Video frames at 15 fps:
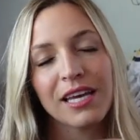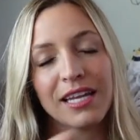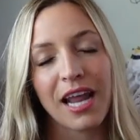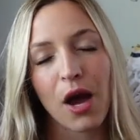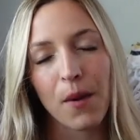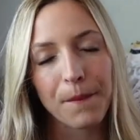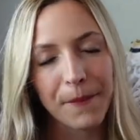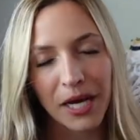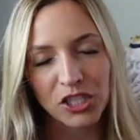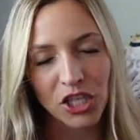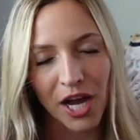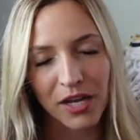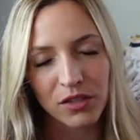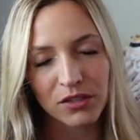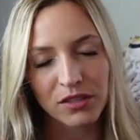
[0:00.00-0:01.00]
Now, my
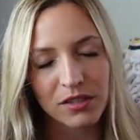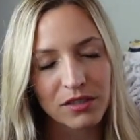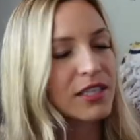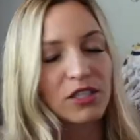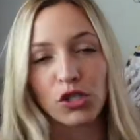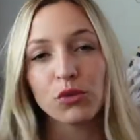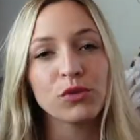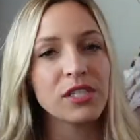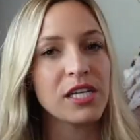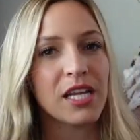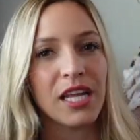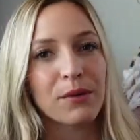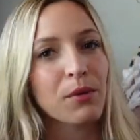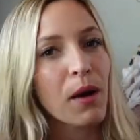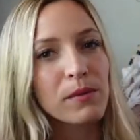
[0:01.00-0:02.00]
child is
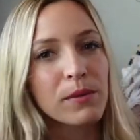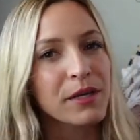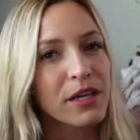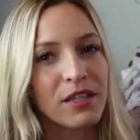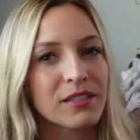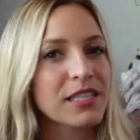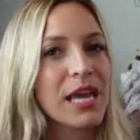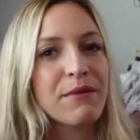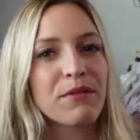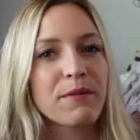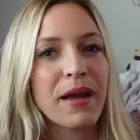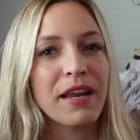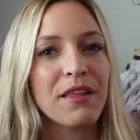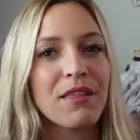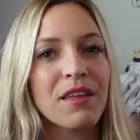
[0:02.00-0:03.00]
Houdini and probably could escape from
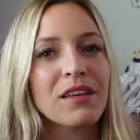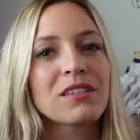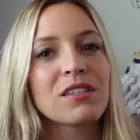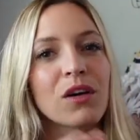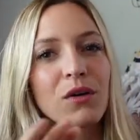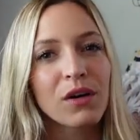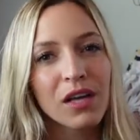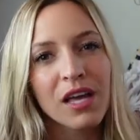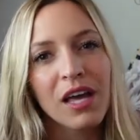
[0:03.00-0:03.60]
anything. So